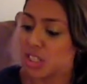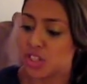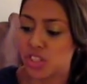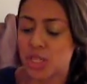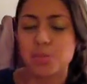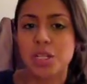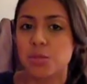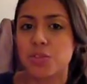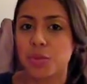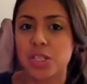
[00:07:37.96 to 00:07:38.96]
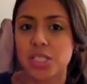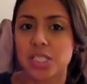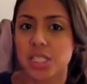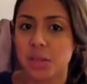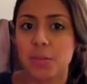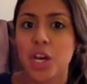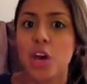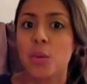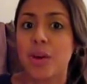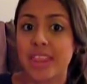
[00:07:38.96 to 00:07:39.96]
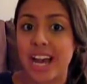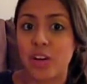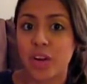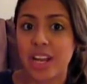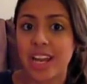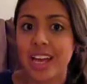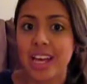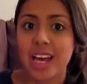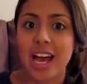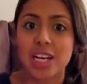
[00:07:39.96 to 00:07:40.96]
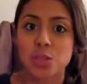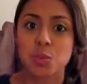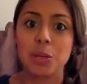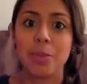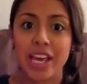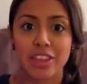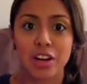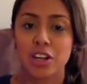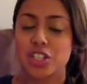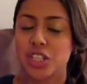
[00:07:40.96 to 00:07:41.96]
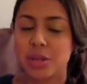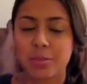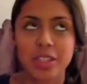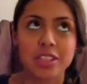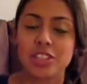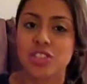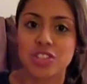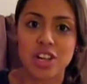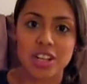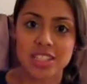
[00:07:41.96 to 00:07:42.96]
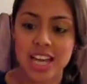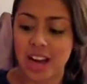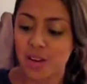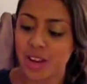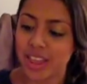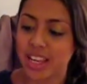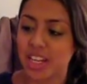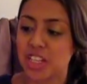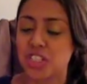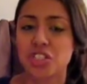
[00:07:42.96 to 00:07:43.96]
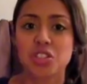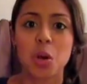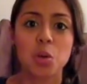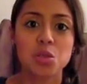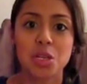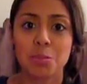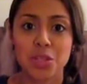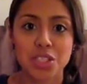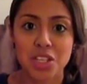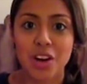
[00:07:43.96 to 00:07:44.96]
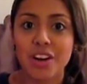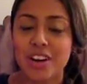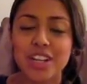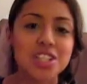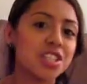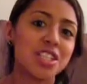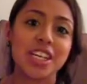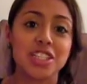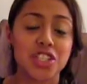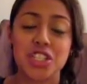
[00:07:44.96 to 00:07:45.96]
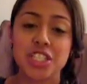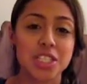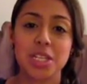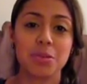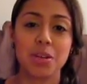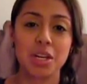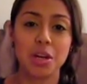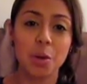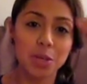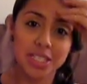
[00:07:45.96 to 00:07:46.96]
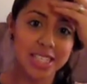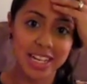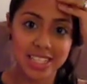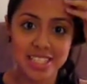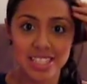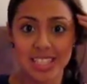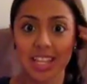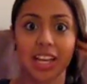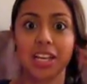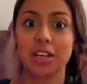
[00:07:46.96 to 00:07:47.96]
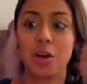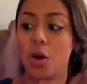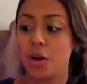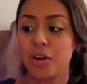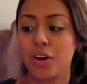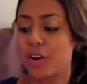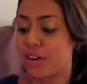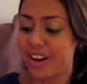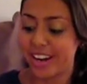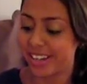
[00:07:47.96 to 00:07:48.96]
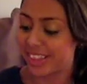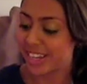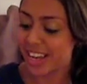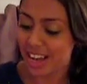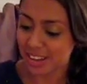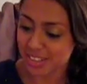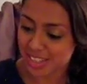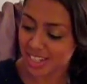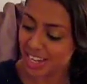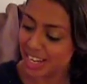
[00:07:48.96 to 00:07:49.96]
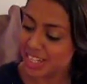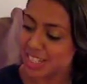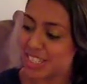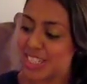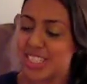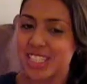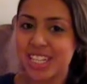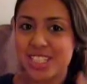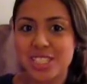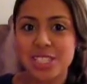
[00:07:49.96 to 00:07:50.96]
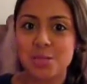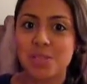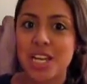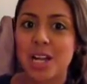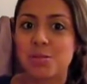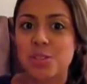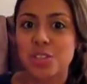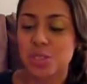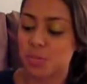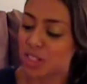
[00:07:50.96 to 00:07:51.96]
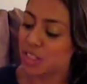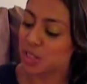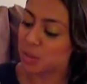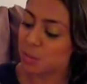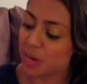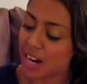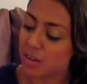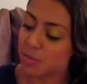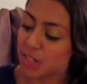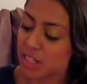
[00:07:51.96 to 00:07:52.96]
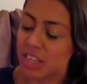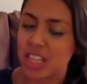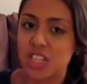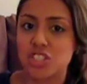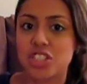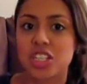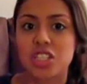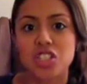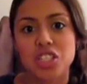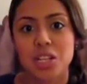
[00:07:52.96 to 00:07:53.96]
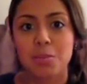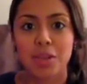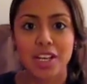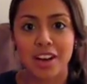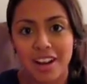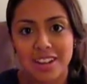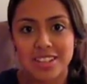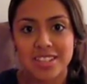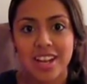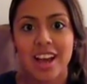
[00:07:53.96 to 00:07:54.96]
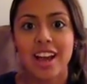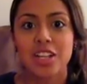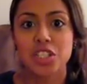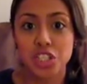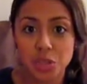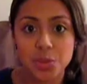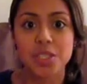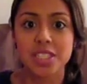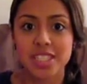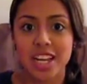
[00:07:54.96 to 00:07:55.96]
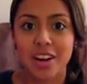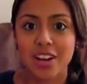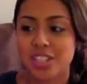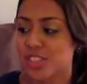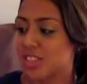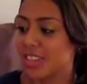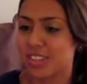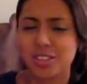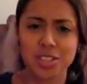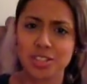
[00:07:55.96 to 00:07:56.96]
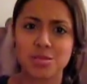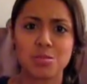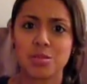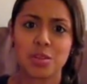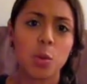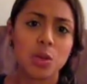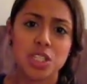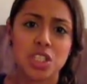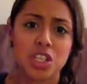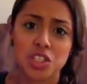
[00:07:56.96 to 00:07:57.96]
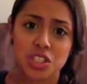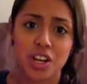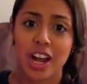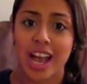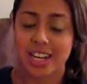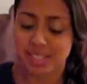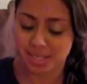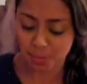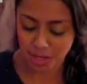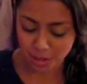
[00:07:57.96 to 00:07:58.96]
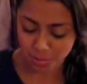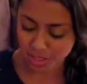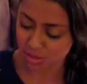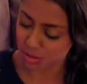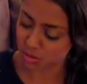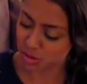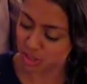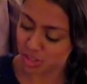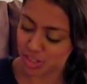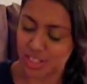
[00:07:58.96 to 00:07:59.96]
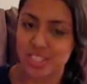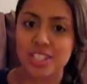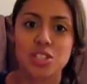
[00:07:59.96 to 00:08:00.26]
sometimes she falls asleep without it as we bathe her she completely just knocks out and then he just goes and puts it on her and she she doesn't even notice that it's like on her or anything else she does touch it sometimes which is pretty cute but i don't really think she touches it because she knows it's there i just think she always touched her head as a baby so she just is